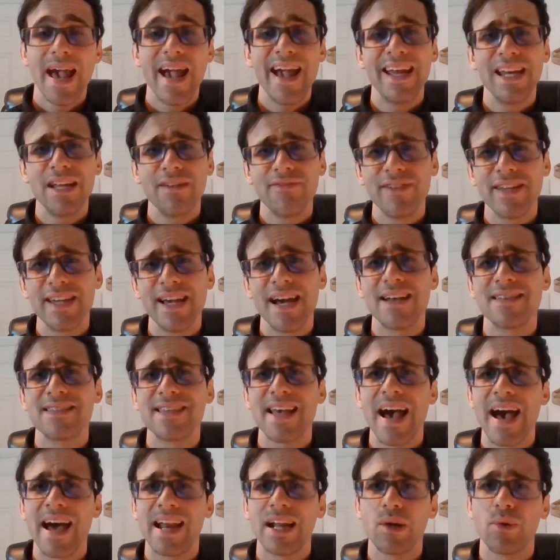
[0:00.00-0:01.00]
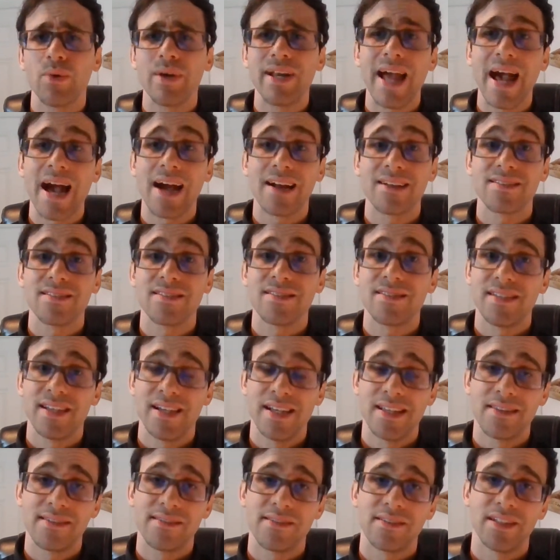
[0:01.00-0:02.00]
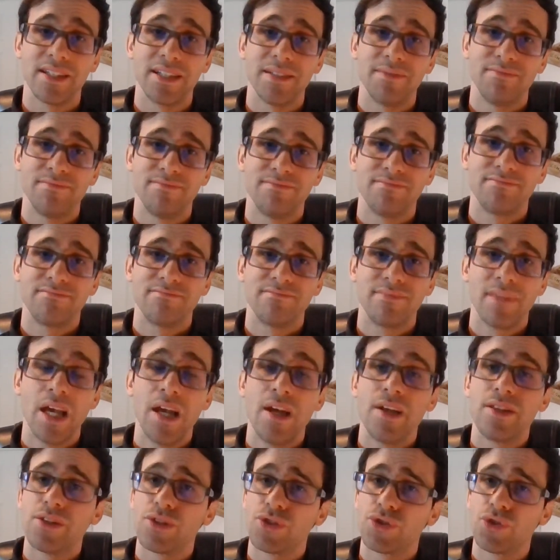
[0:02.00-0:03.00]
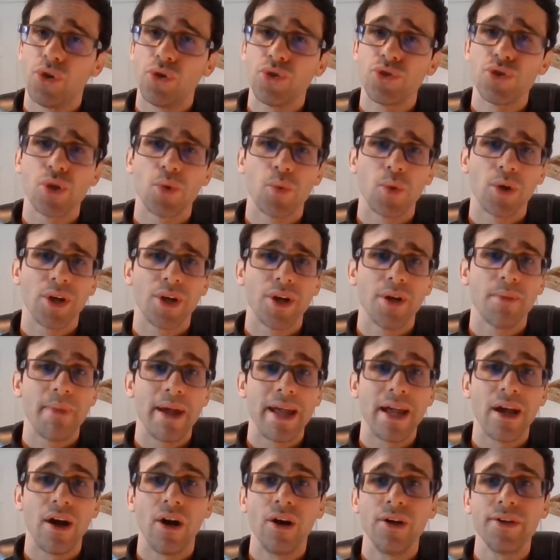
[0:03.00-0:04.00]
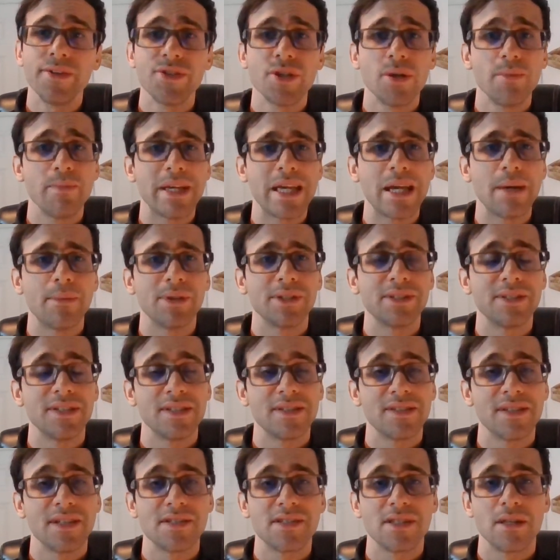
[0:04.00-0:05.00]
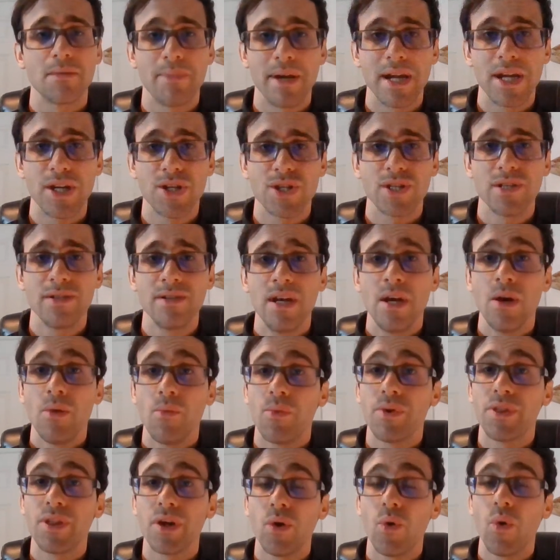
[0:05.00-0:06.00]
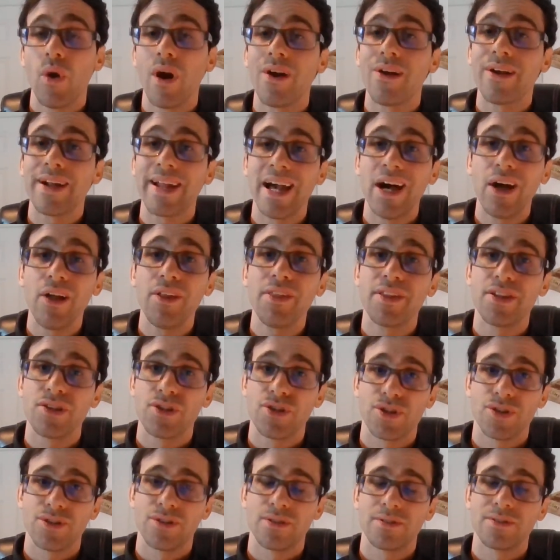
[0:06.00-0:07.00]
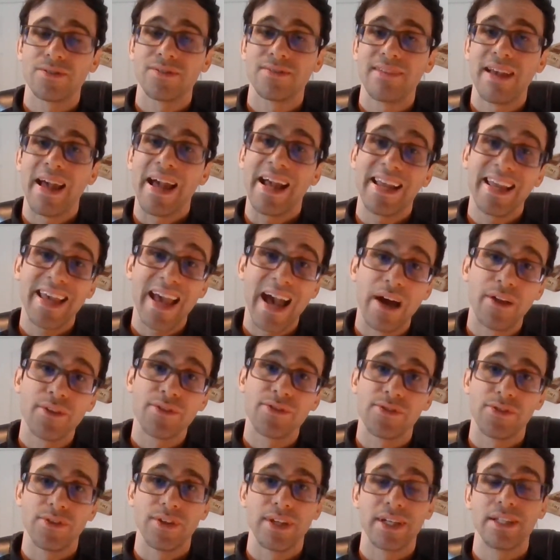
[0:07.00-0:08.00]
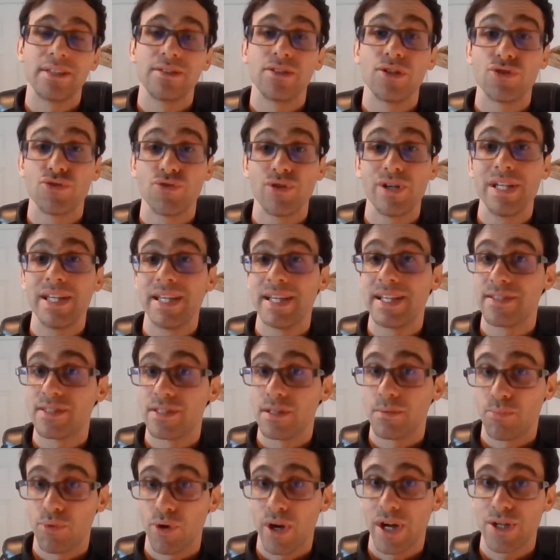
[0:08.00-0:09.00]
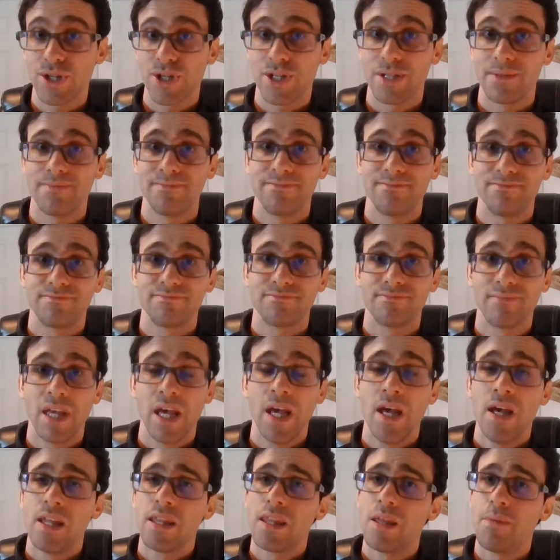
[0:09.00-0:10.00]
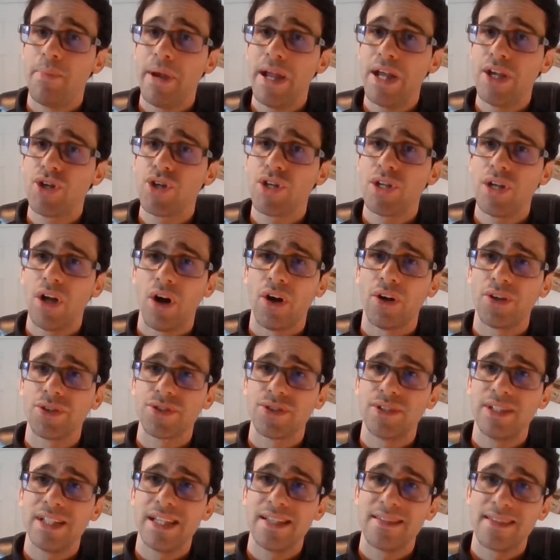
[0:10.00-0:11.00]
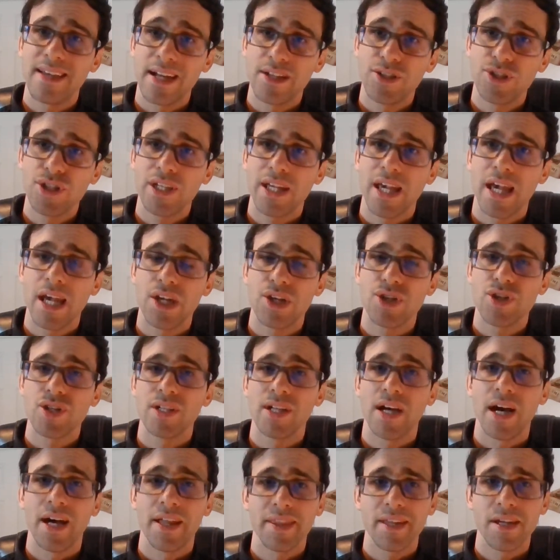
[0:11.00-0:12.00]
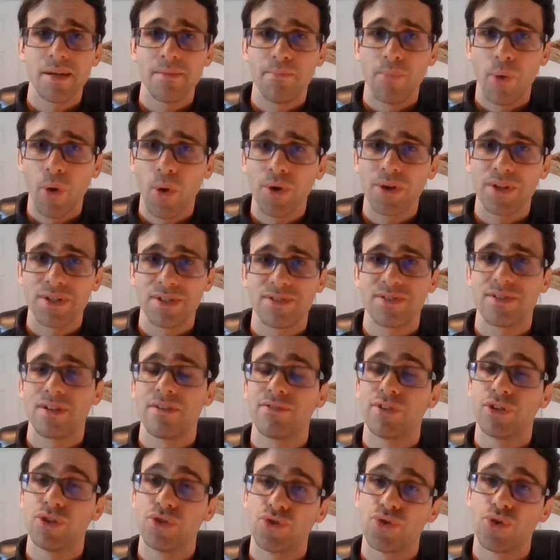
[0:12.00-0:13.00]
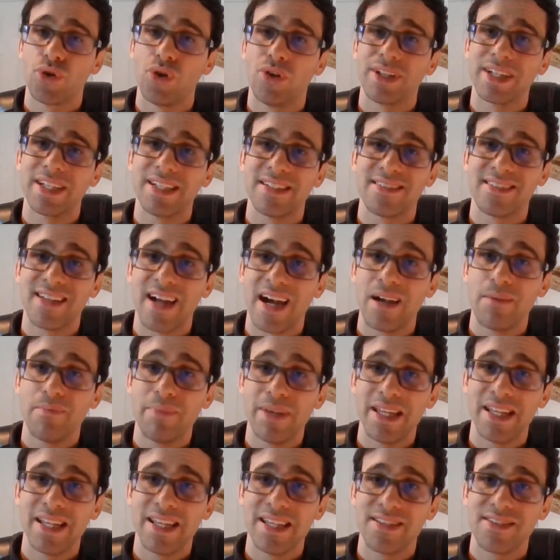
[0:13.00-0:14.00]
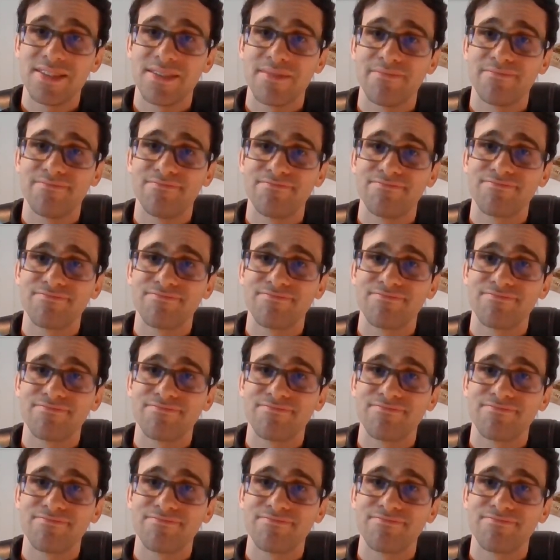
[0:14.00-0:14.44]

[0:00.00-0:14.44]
and if he has adequate access to insulin. The social worker may also be able to assist the patient with acquiring health insurance and counseling to treat his depression. The patient also needs education on the importance of controlling his diabetes.